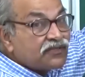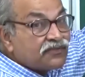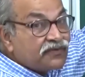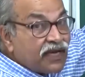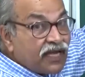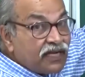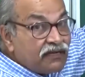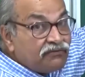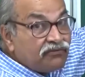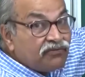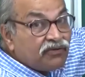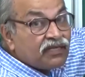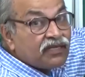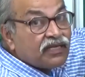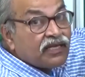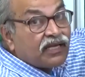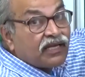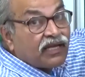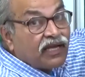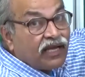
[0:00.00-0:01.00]
12
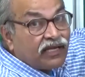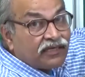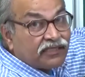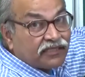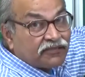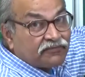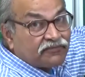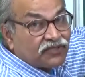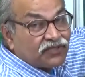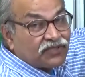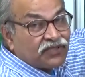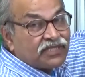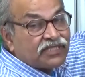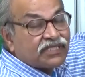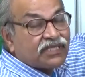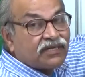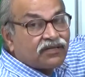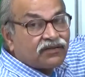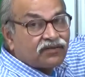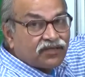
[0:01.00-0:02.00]
atoms. So, it
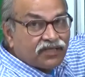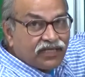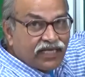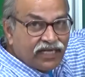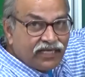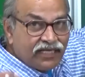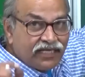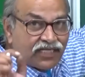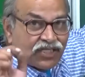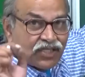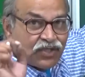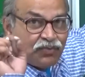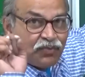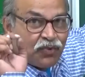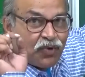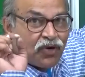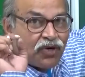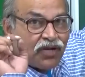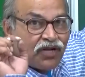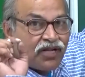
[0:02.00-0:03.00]
is a really
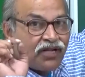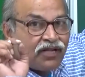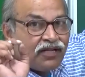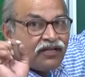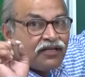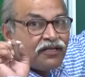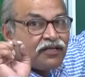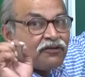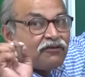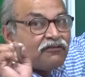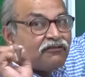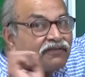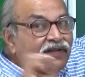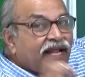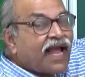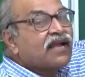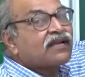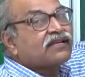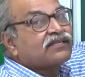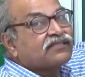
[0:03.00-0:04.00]
small
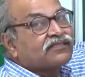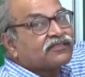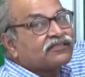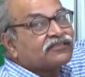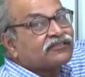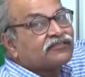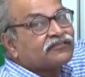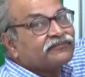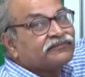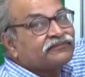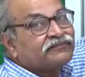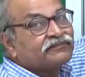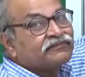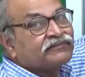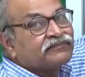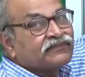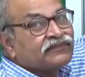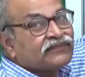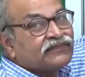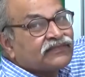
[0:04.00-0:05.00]
fraction.
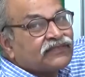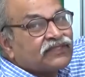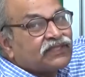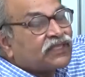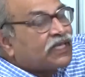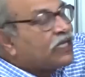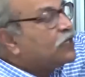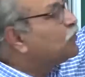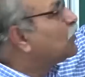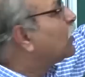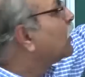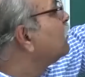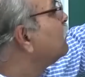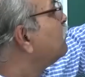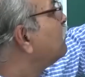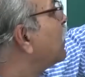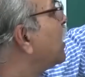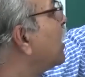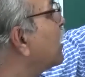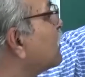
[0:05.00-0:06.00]
Okay.
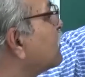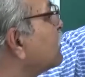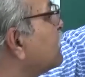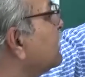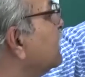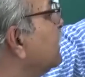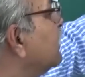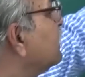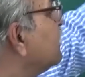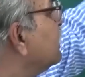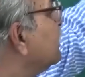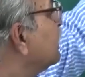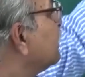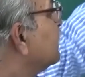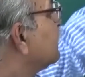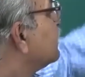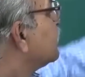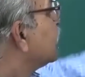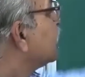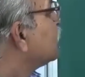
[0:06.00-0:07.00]
1 part in
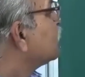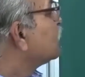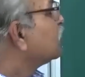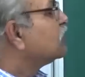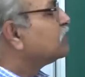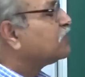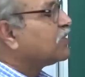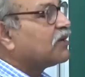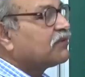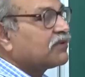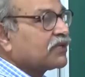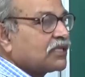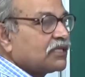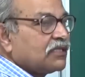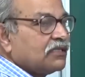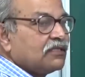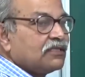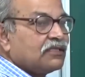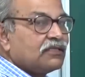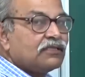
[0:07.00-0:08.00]
10 to the power
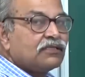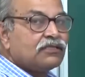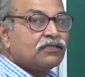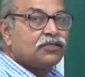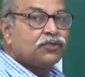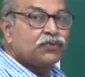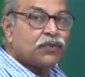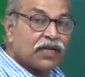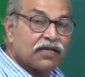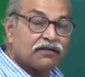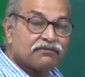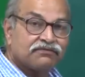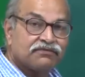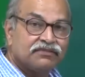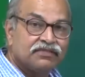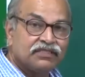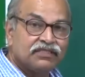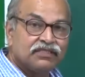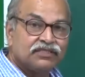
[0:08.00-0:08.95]
12.